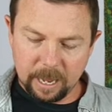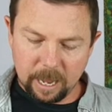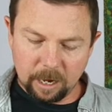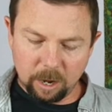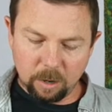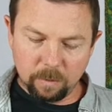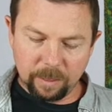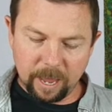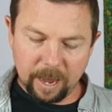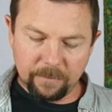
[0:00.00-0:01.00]
along
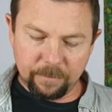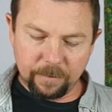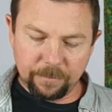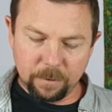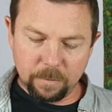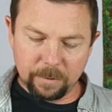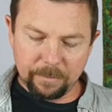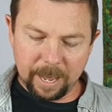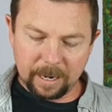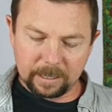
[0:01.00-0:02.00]
with every form of
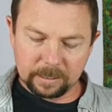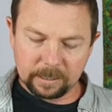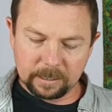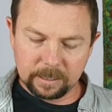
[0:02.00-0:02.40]
malice.